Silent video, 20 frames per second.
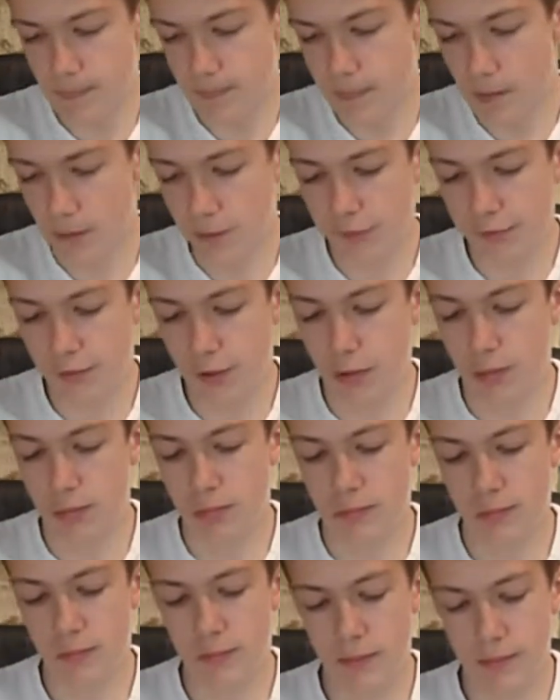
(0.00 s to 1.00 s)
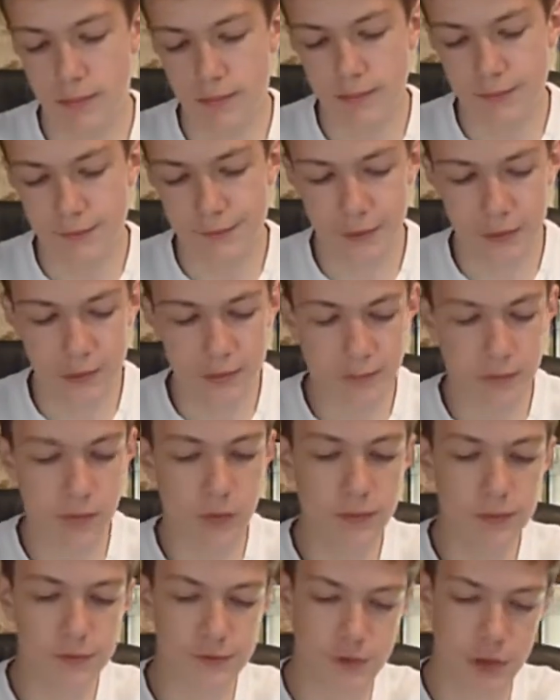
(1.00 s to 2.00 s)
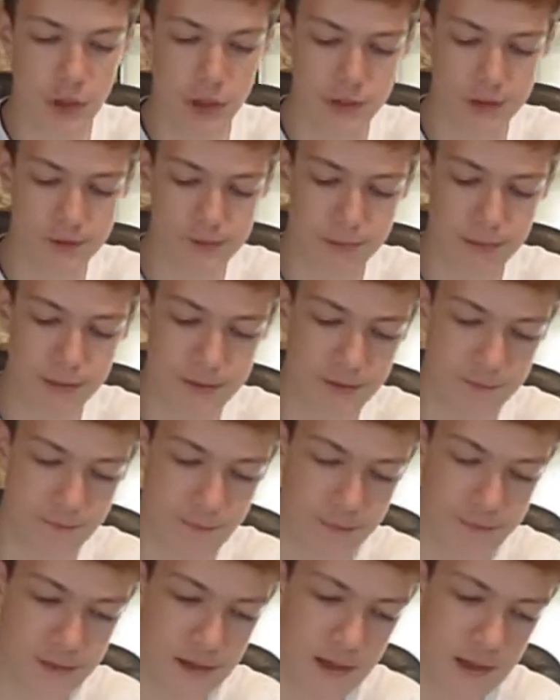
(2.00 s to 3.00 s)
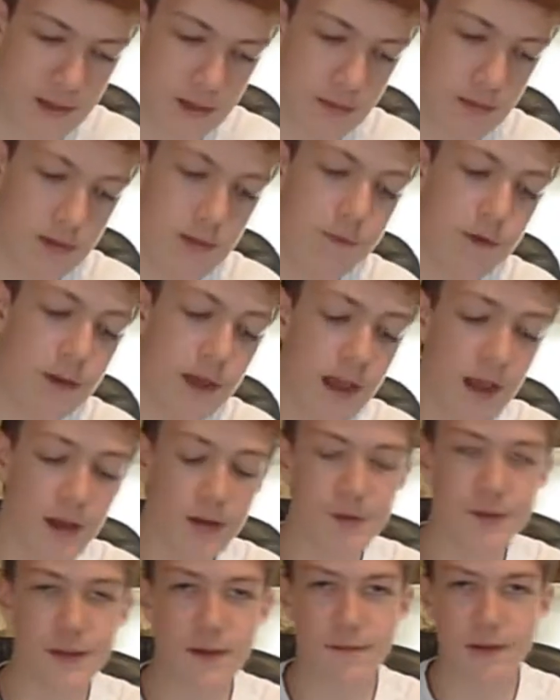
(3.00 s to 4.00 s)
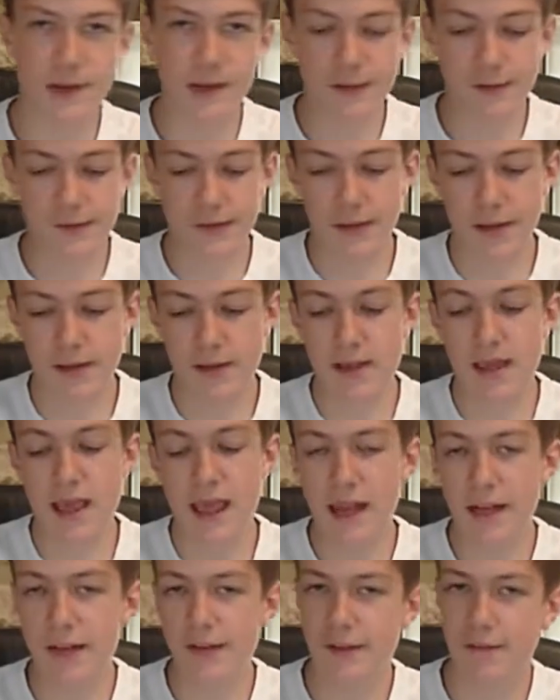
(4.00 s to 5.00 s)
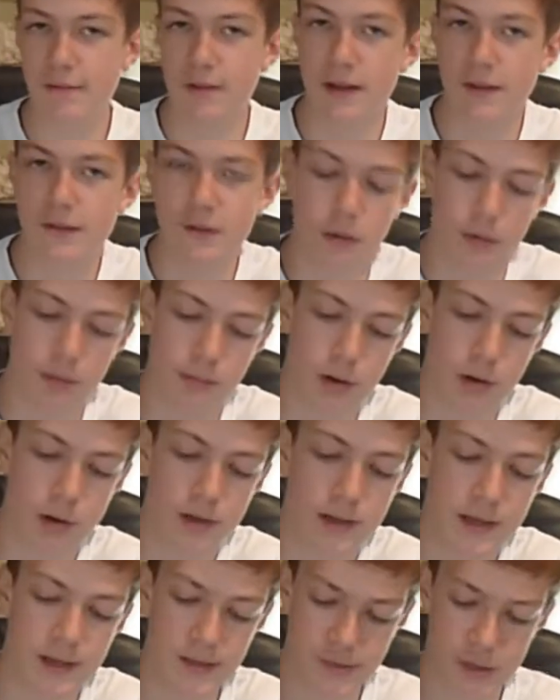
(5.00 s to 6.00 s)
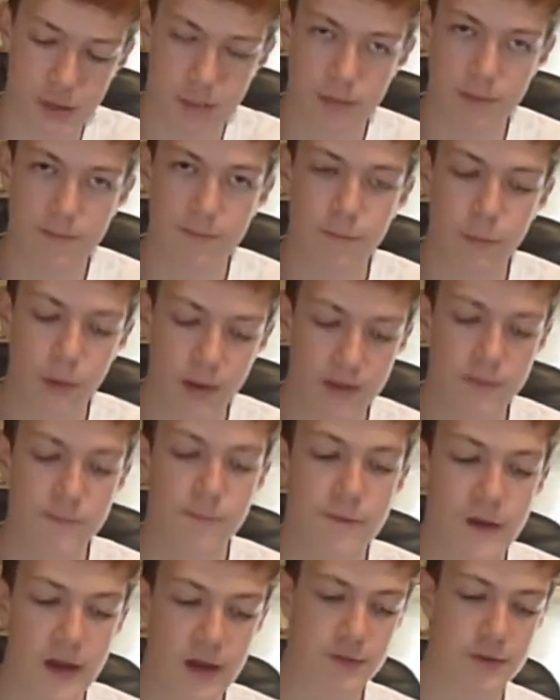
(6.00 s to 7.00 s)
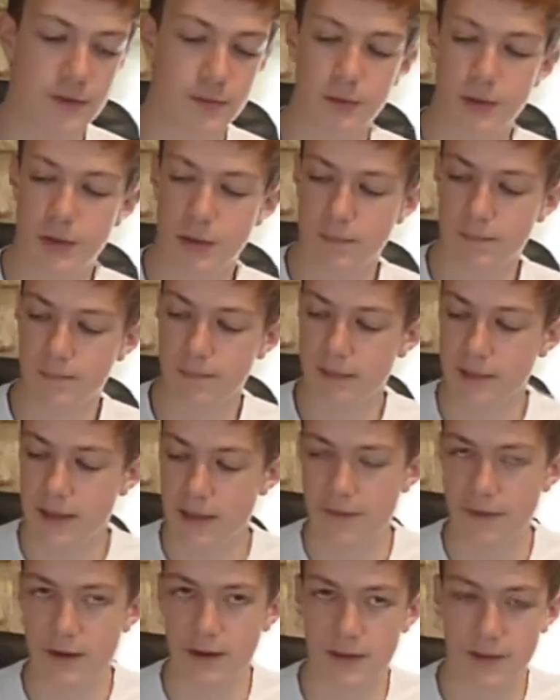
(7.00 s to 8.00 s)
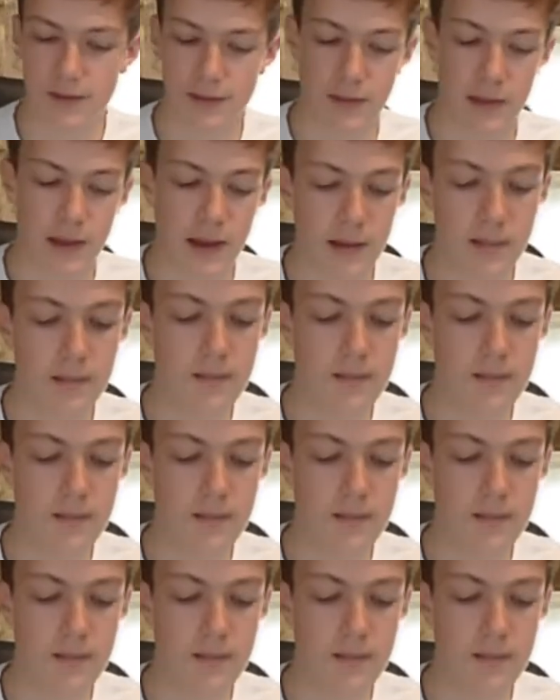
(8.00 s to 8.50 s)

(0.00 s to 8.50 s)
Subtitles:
So on this card, it's a bit different to any. If you get a 780, any 780 on the market is going to be freaking fast. I'm going to give anything that.